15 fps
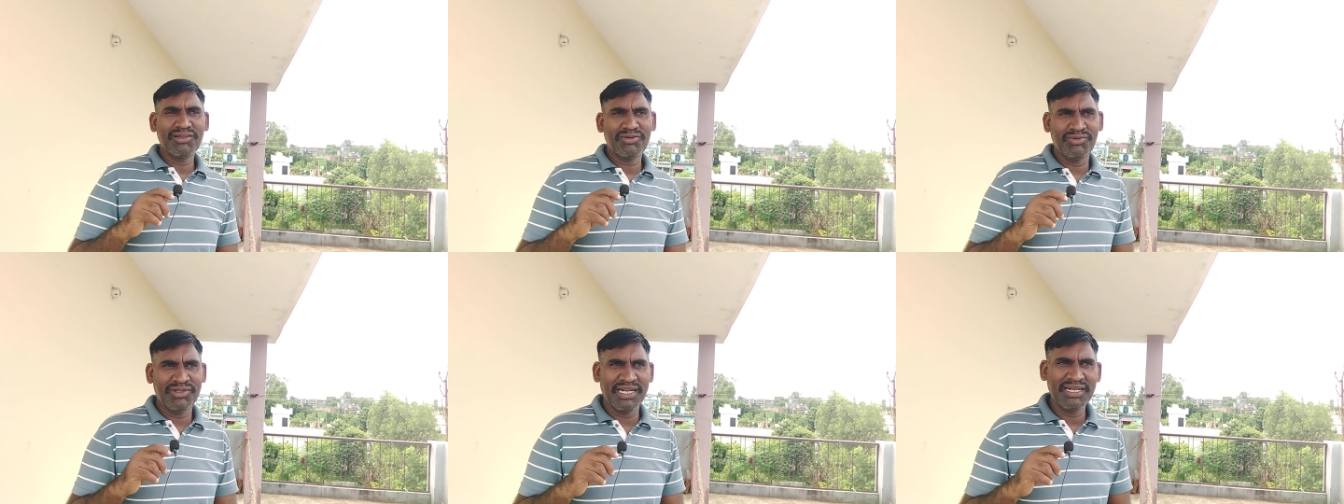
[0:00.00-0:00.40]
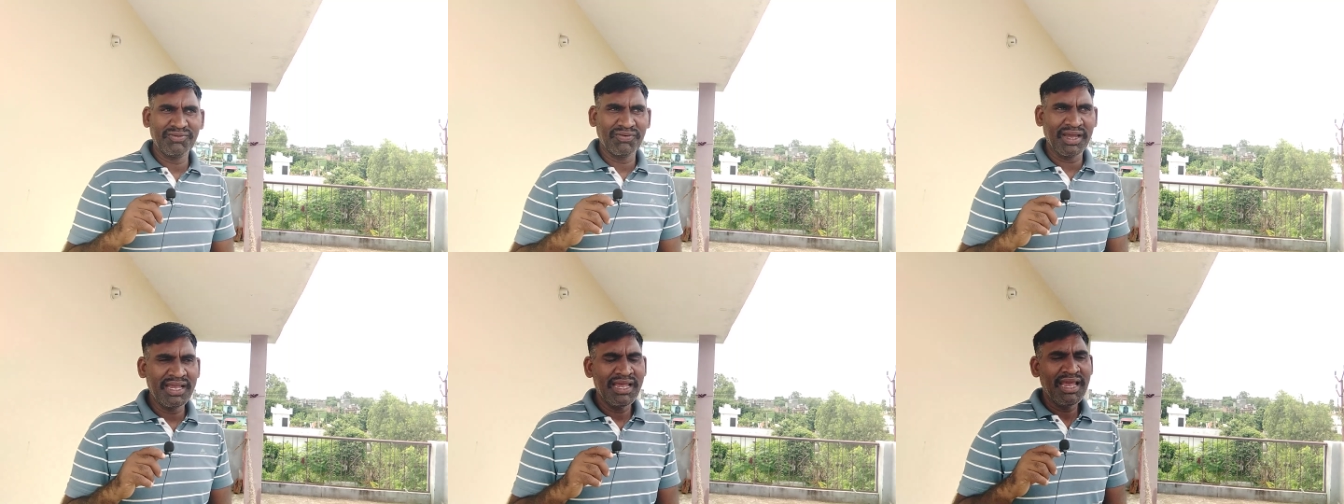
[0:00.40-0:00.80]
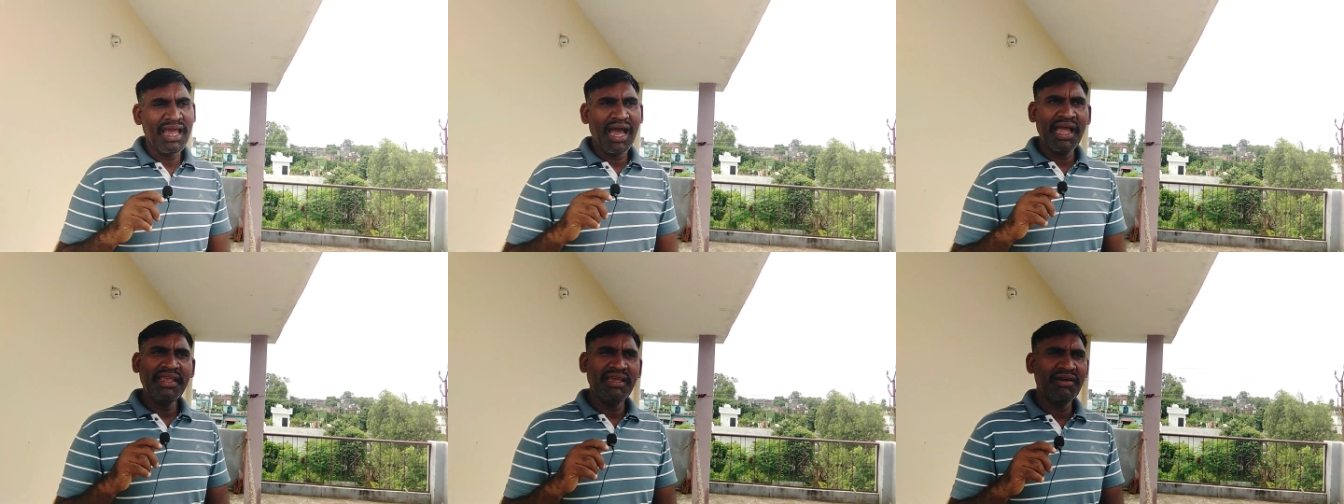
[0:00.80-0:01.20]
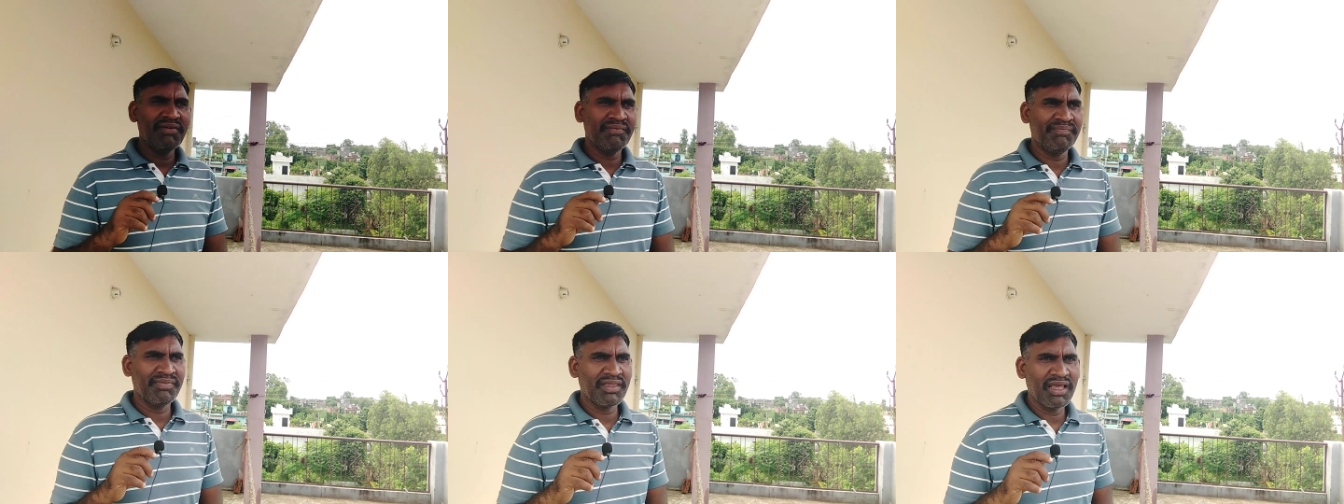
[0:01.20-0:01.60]
So that's why I have
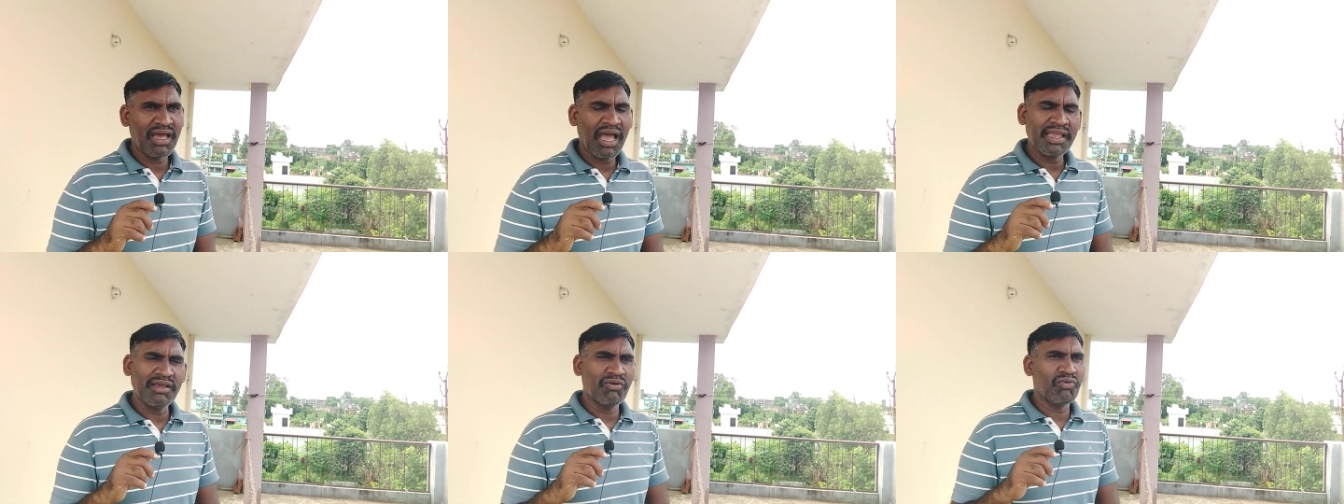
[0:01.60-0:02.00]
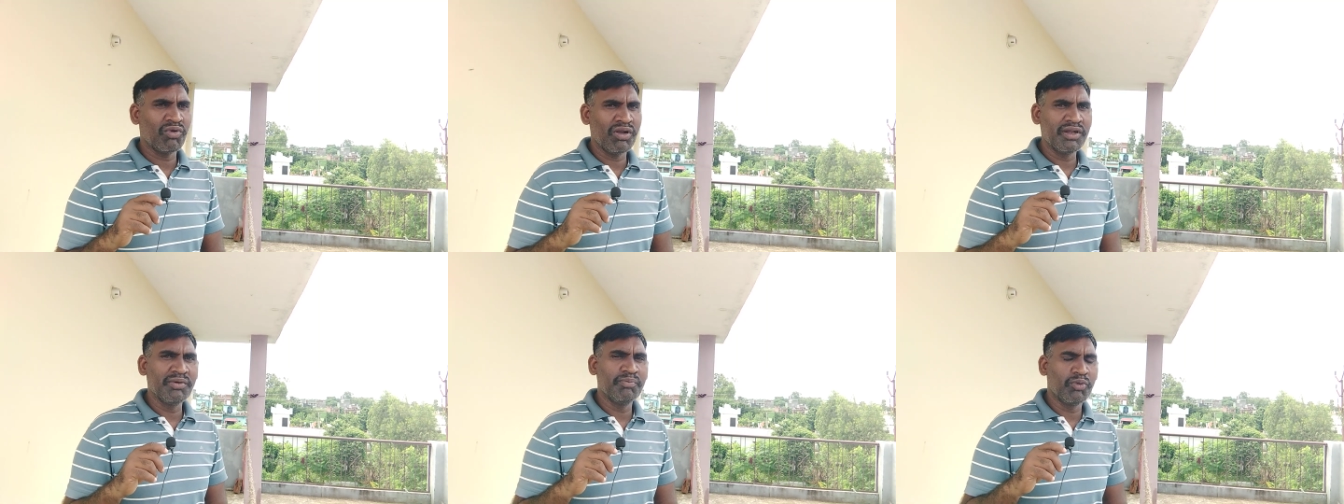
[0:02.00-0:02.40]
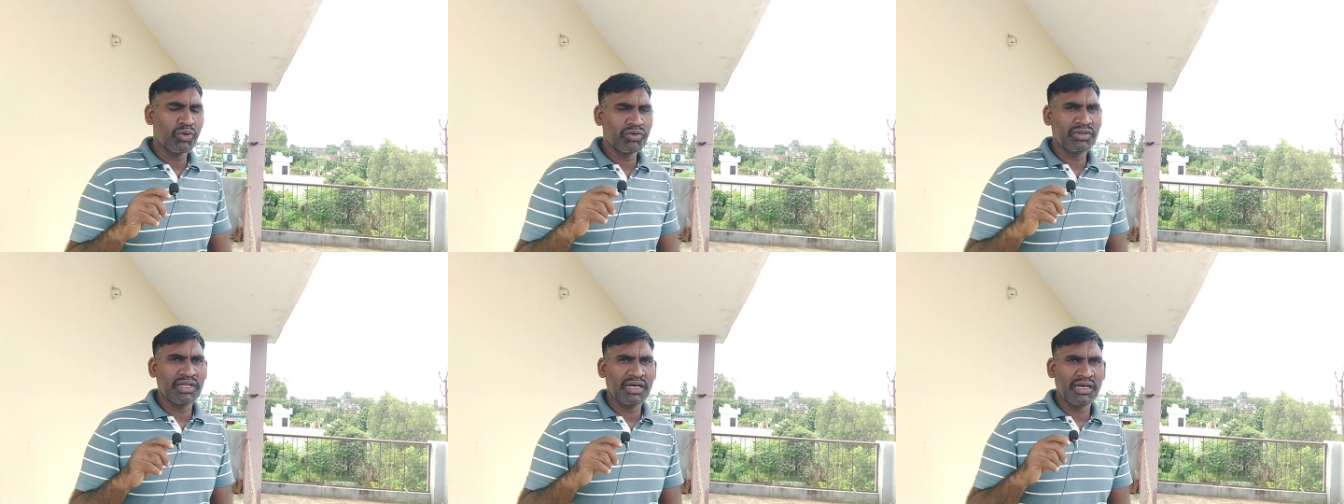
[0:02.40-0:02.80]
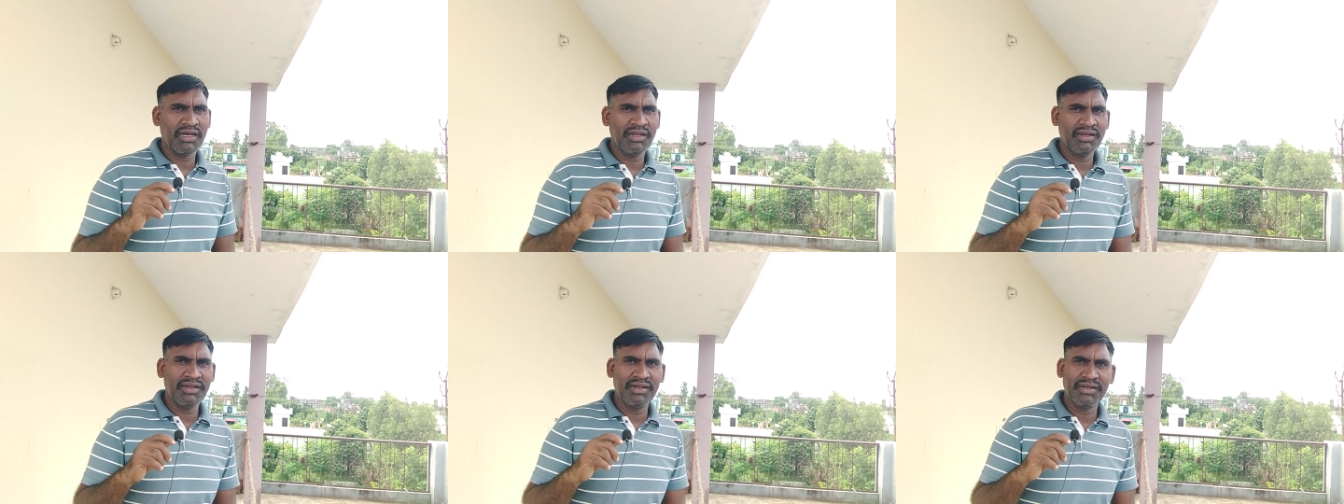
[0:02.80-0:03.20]
um, I have already booked the
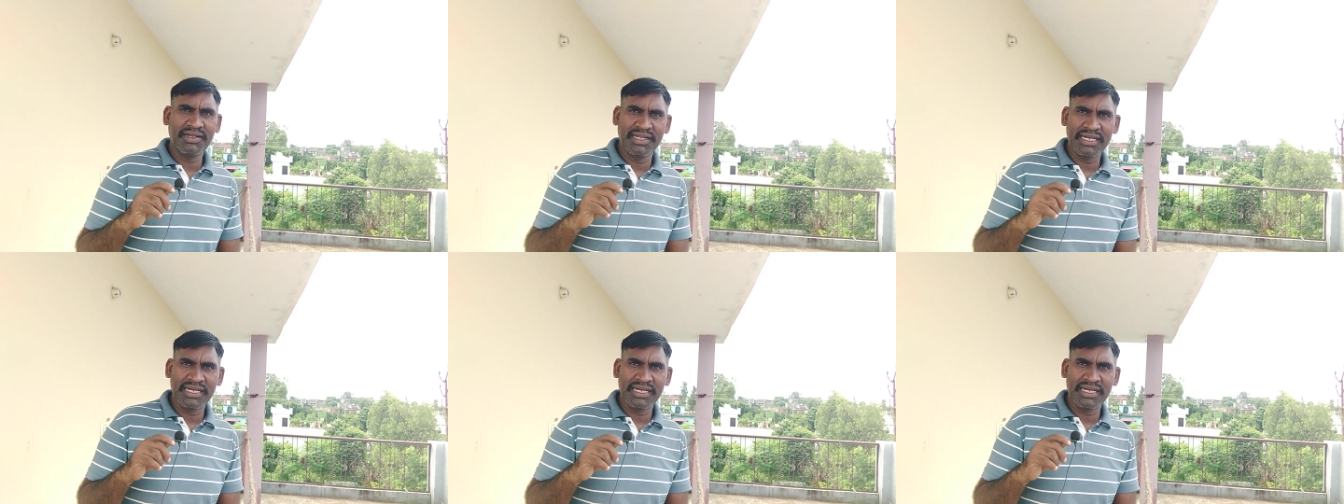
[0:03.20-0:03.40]
uh,